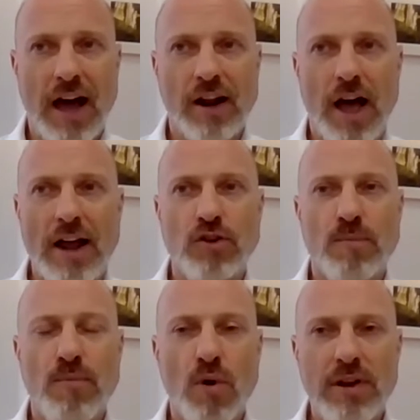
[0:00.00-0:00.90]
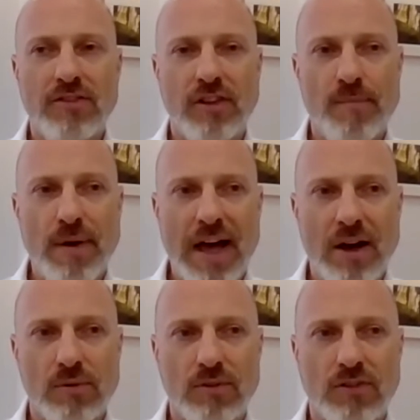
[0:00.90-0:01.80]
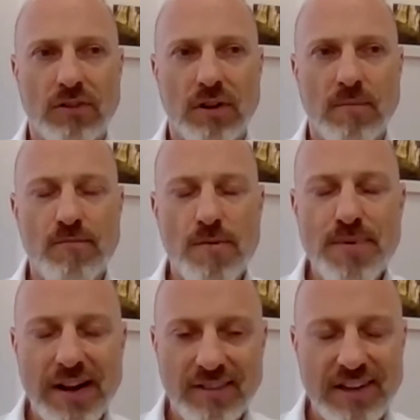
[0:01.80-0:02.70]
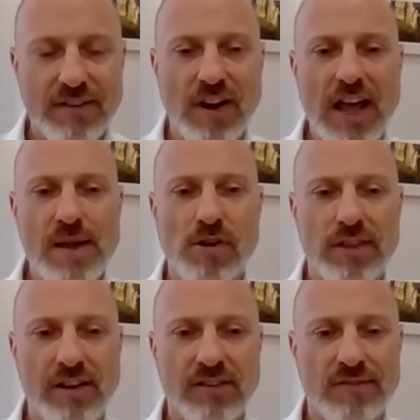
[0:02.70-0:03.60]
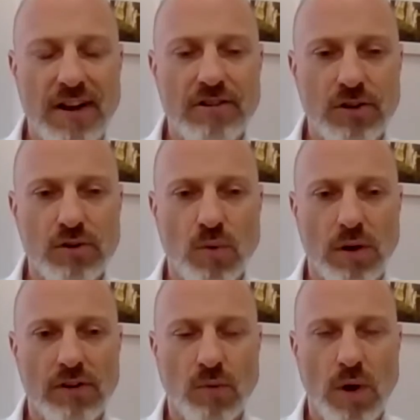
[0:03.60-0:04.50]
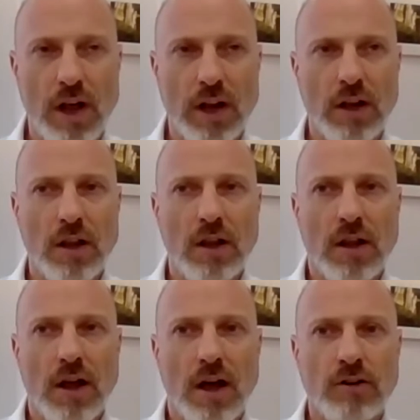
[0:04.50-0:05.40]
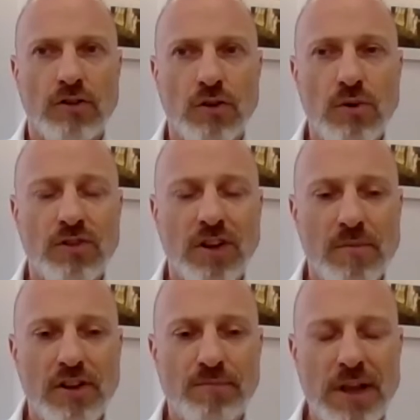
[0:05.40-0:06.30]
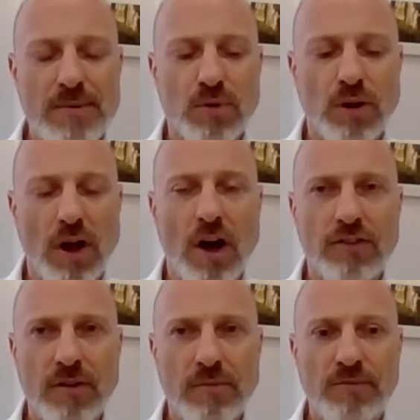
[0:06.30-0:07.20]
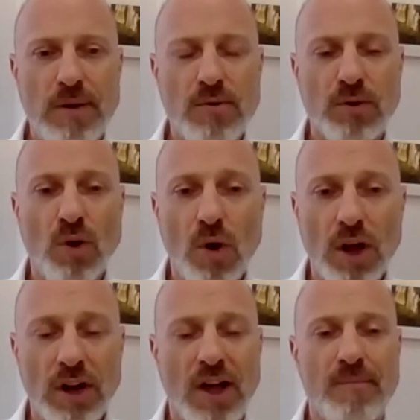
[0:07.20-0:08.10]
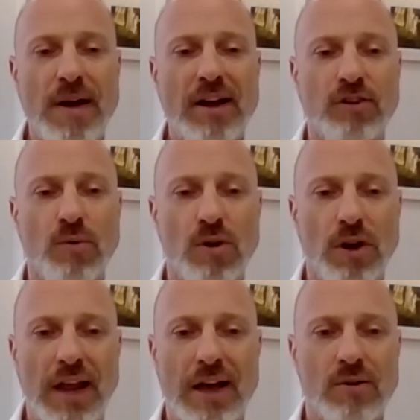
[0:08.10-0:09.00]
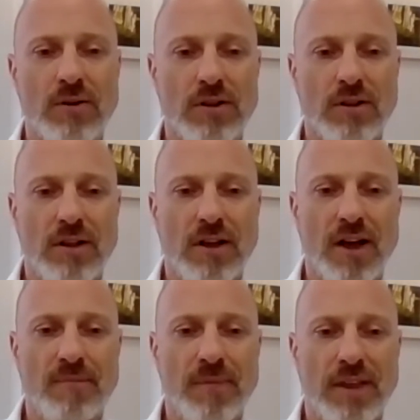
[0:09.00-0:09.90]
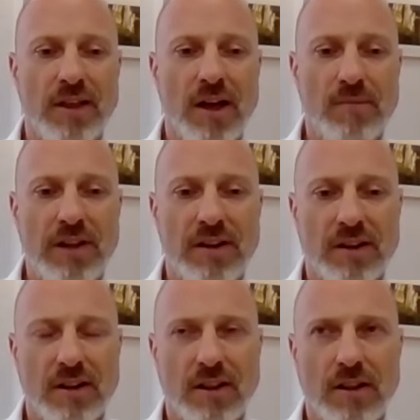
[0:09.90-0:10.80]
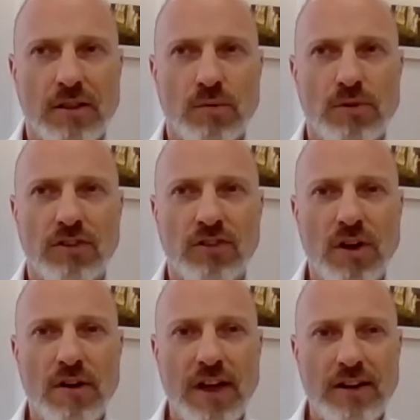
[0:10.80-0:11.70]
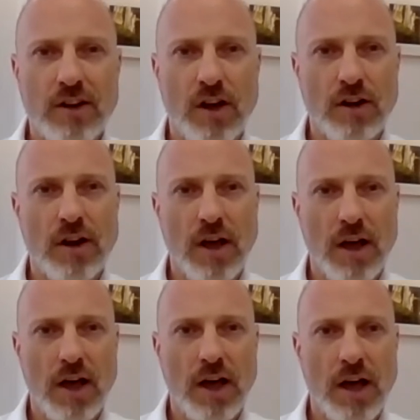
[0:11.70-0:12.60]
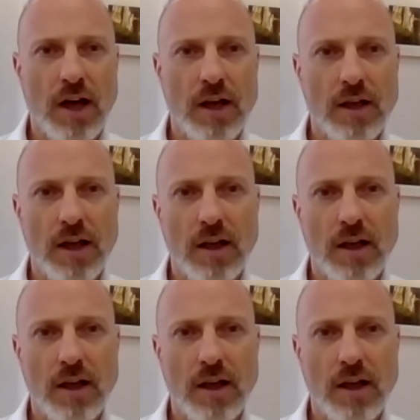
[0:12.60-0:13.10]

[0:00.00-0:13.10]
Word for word: And, and your point about mobility of labour, I think, is a very good one as well. Mm. Do some of these people, are some of these people not going to come back to work now? Mm. Um, I mean, there was a survey done uh,